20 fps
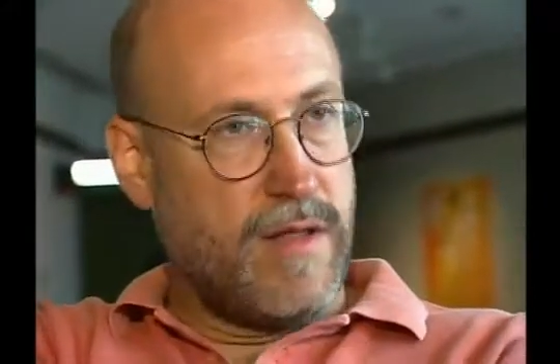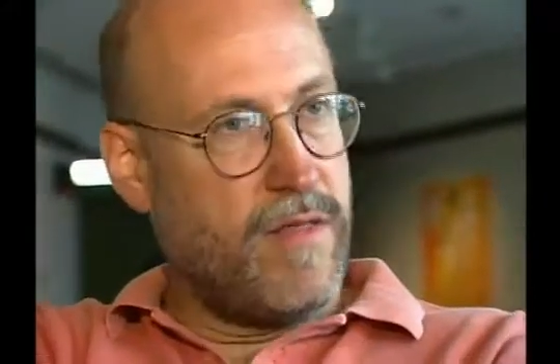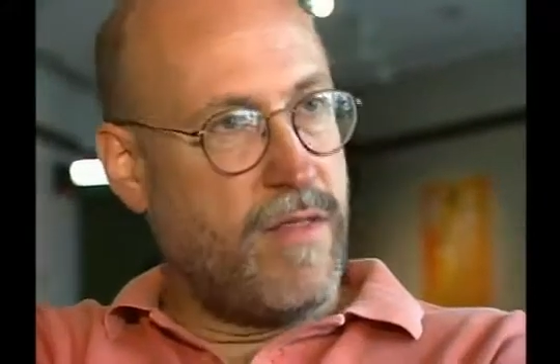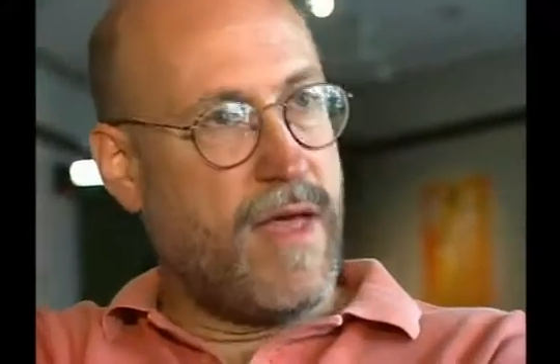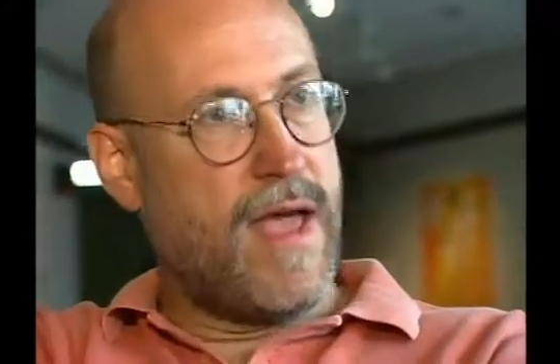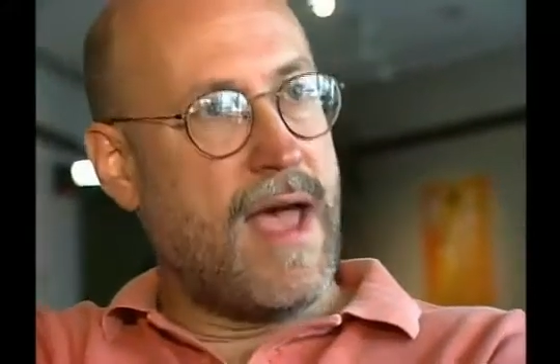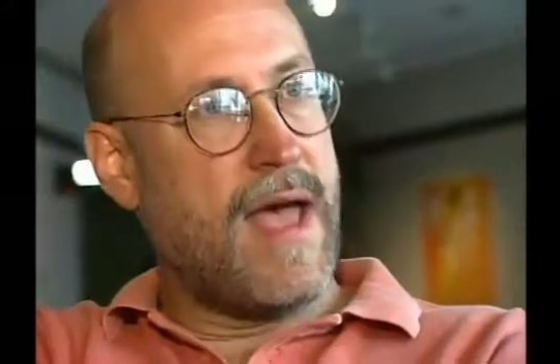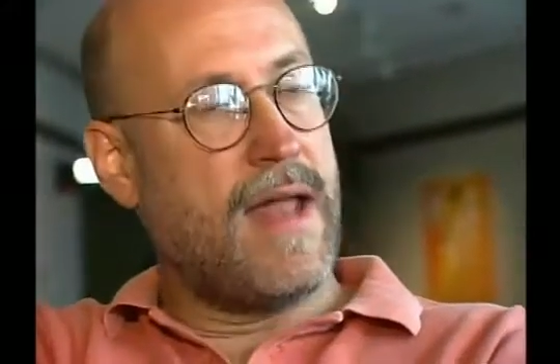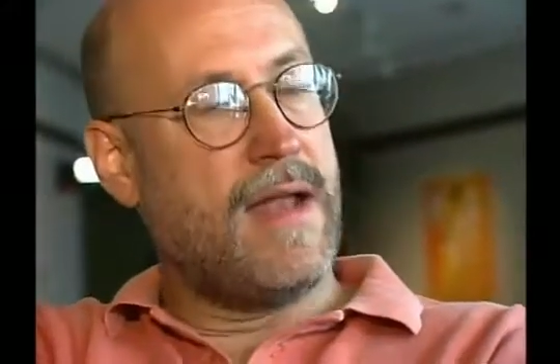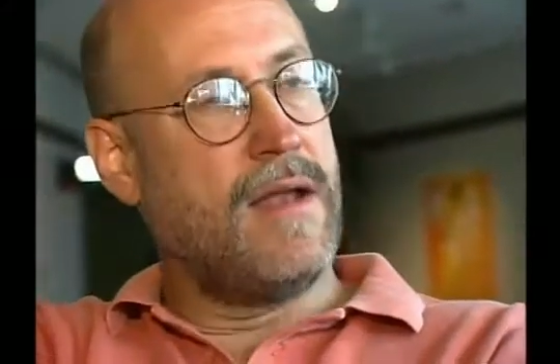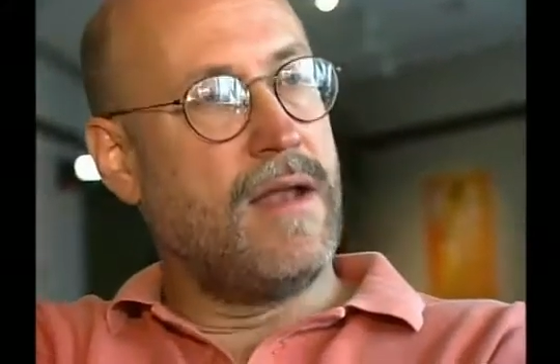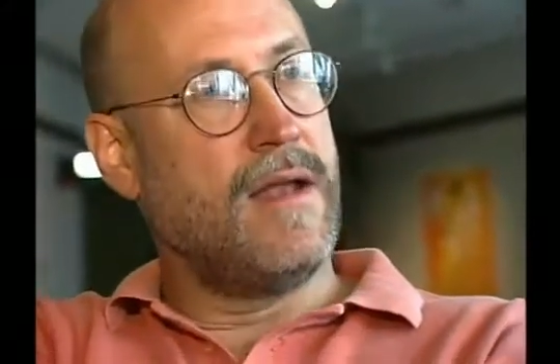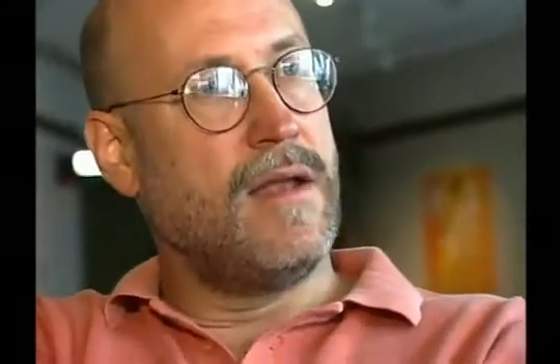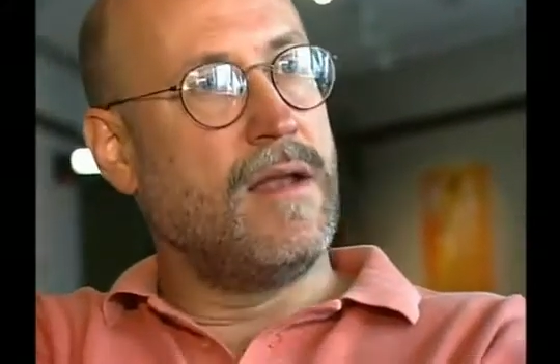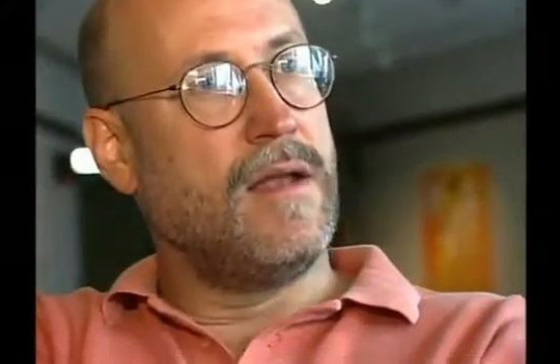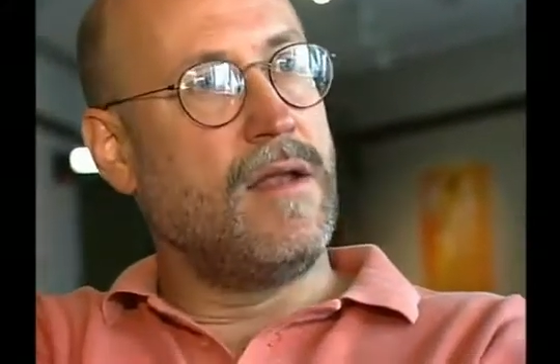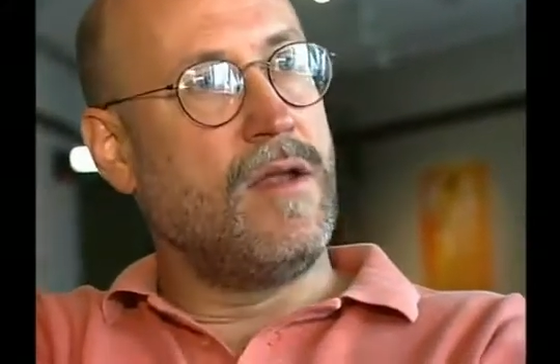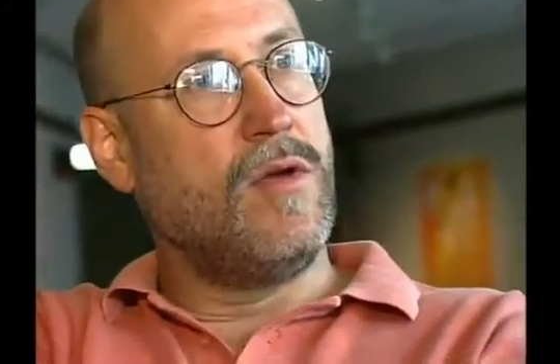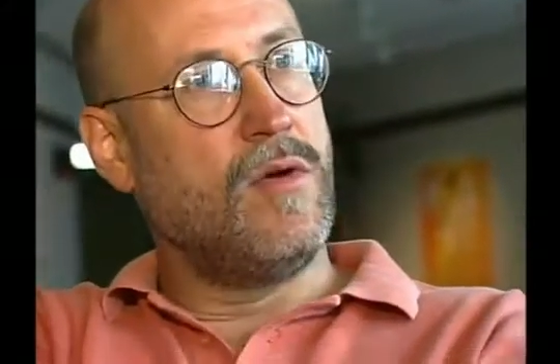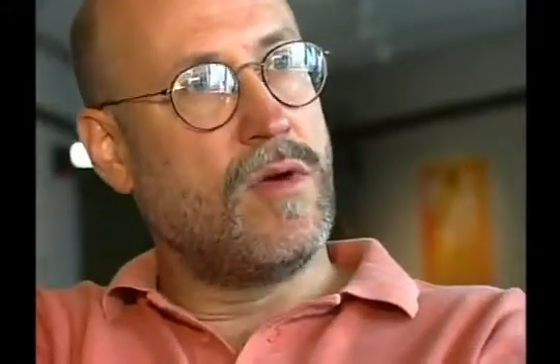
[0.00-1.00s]
that
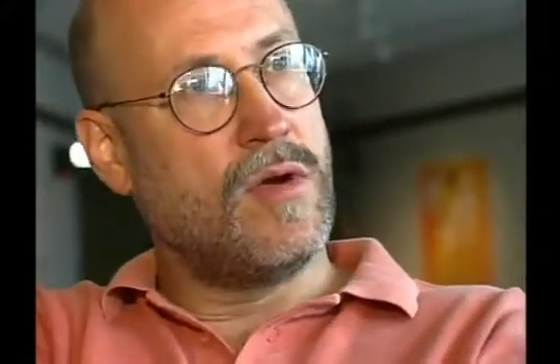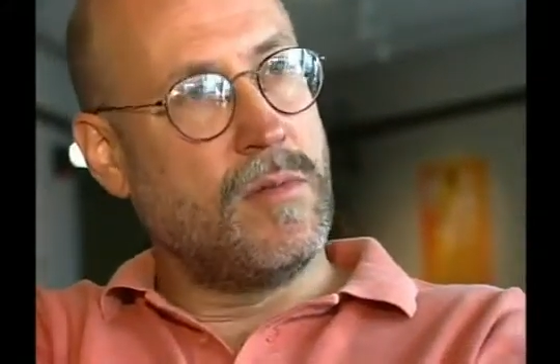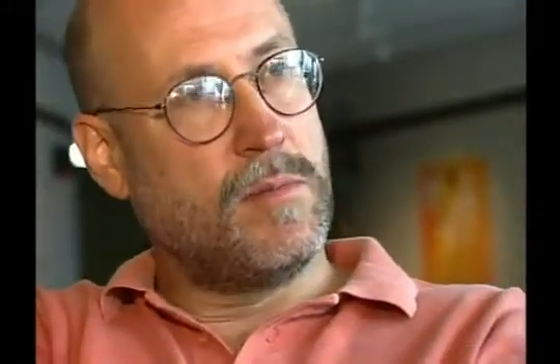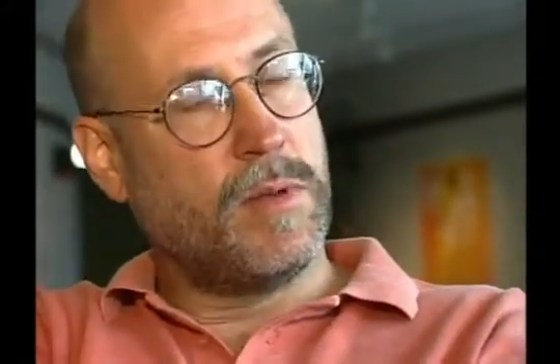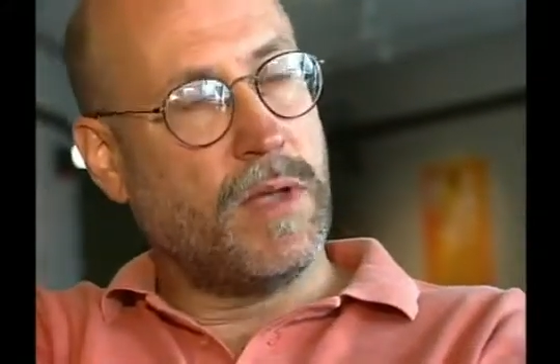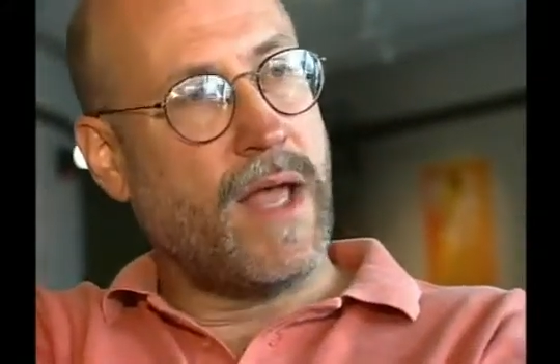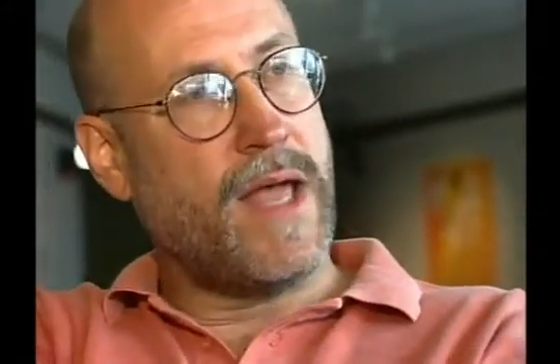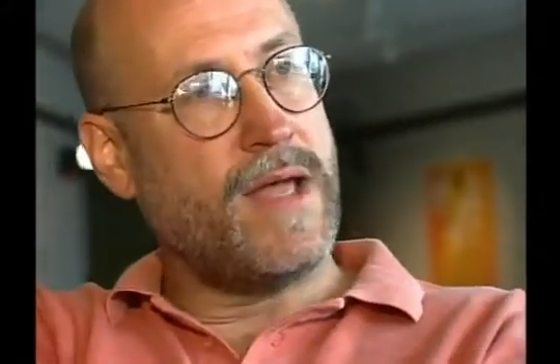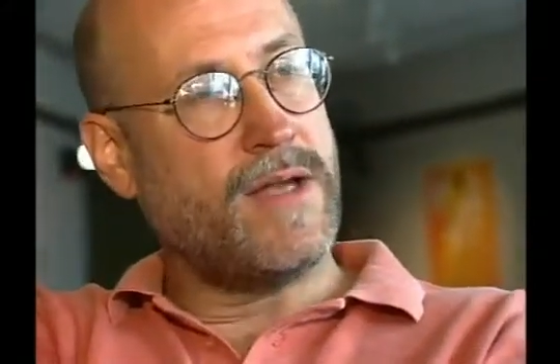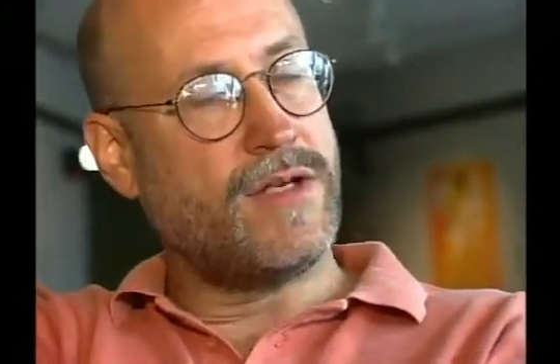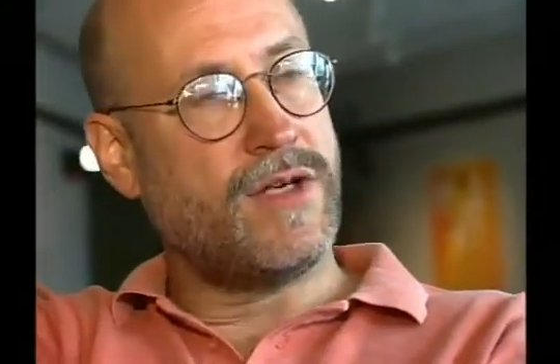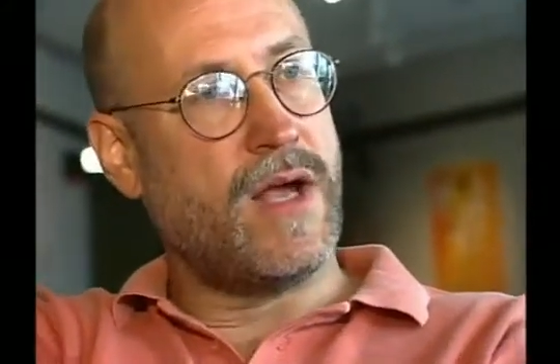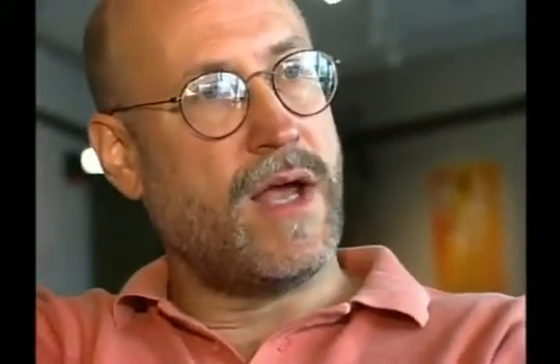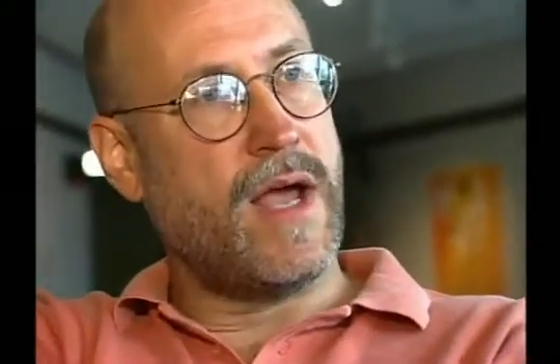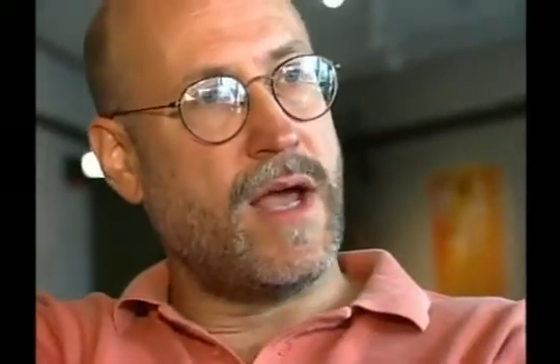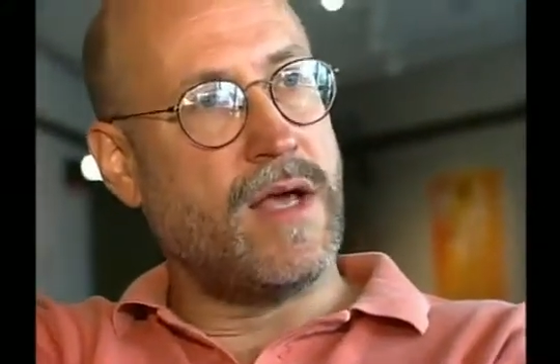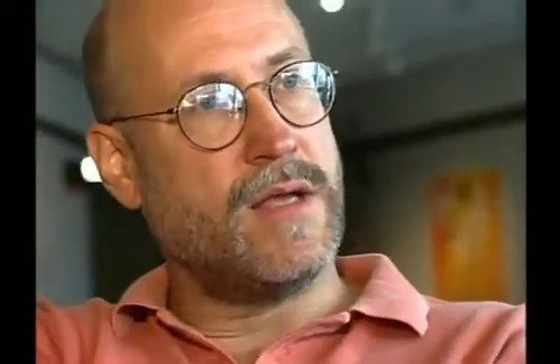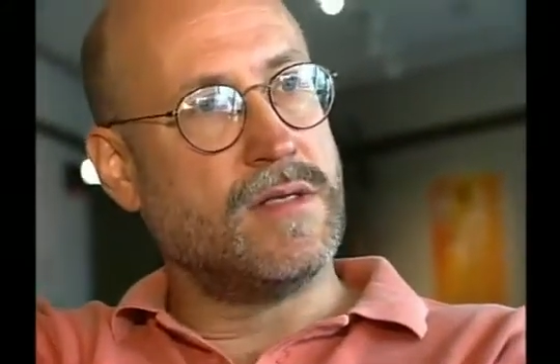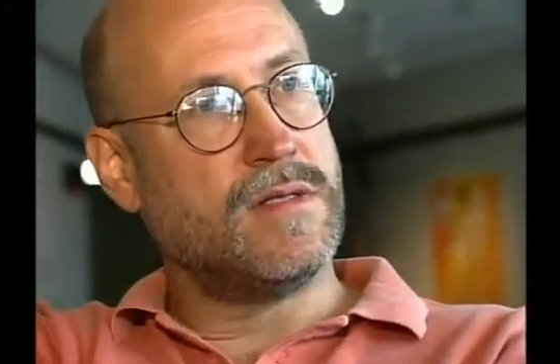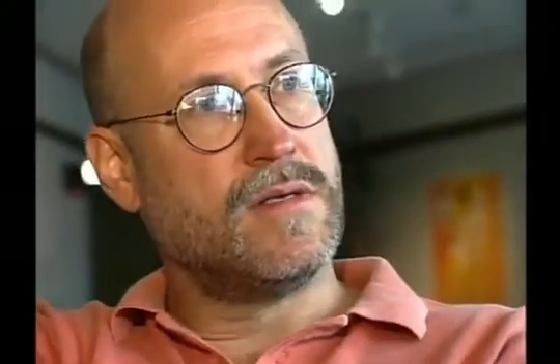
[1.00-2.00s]
you could play
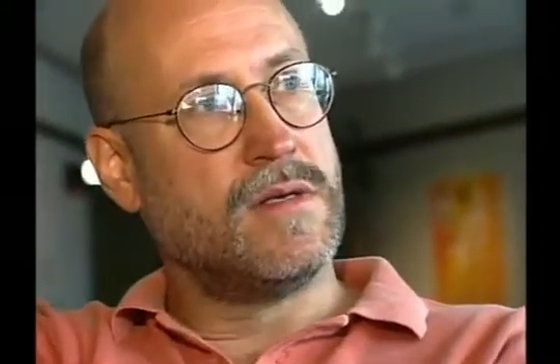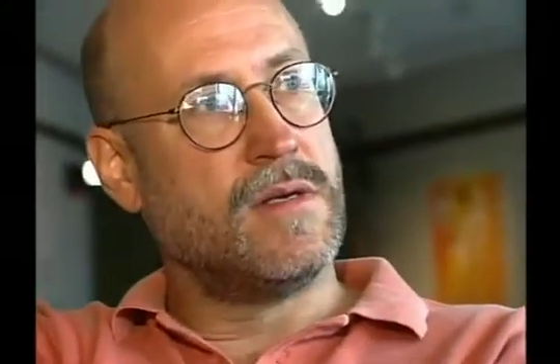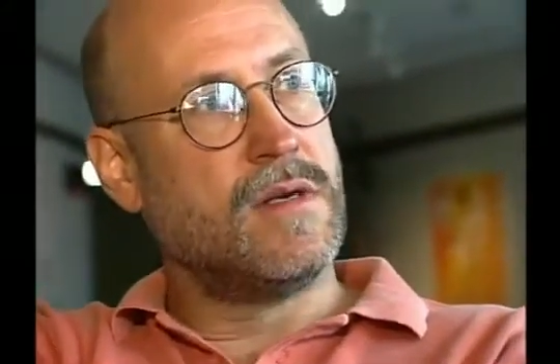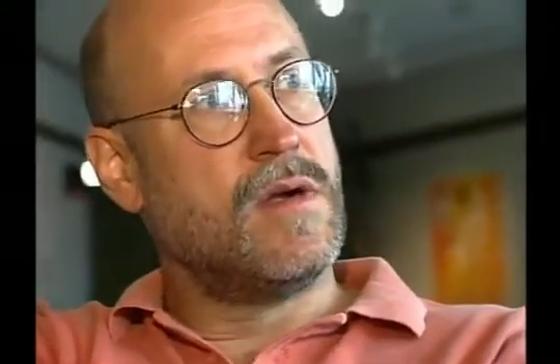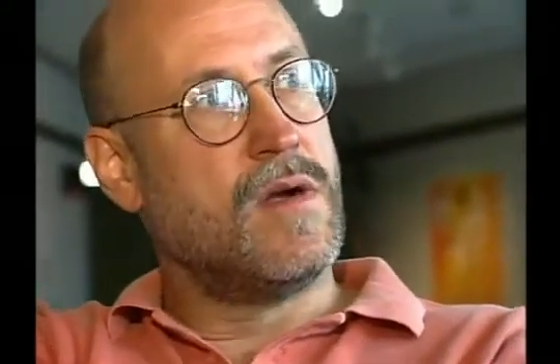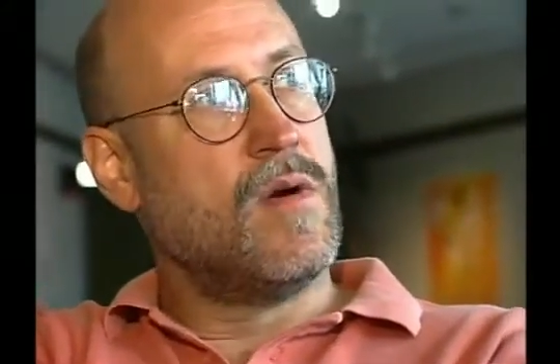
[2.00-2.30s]
jazz